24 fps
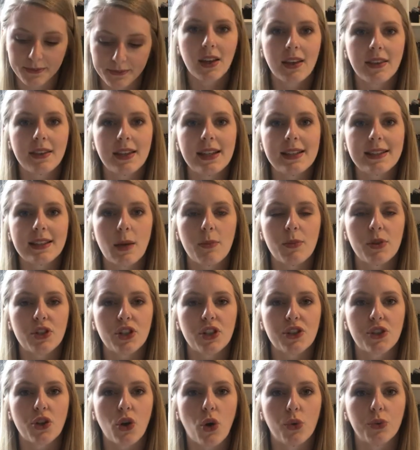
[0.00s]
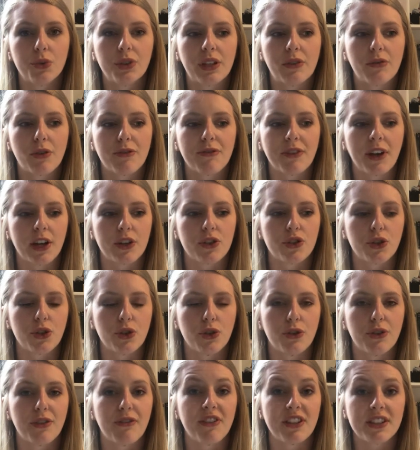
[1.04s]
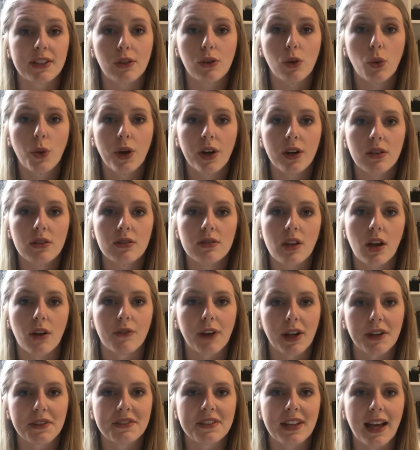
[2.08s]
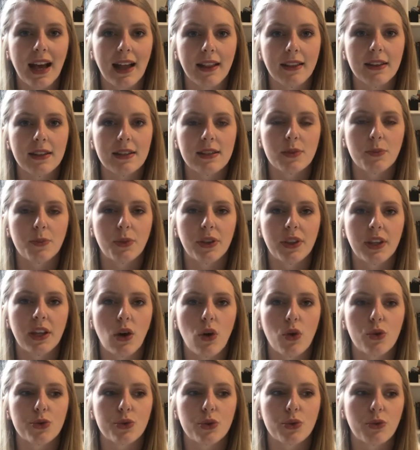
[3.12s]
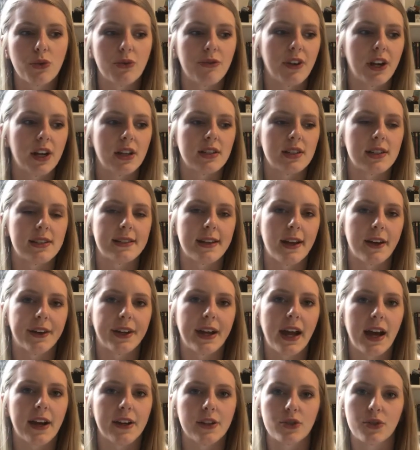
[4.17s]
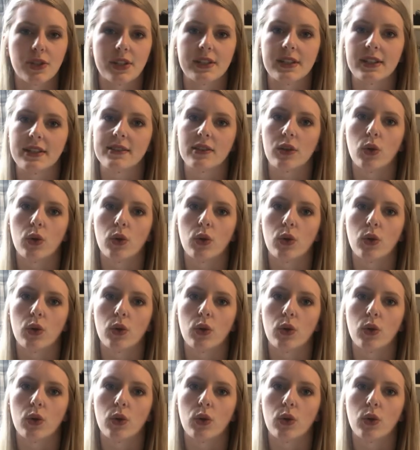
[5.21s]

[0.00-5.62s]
These images not only refer to the physical world around Alice, but they also refer to certain characteristics and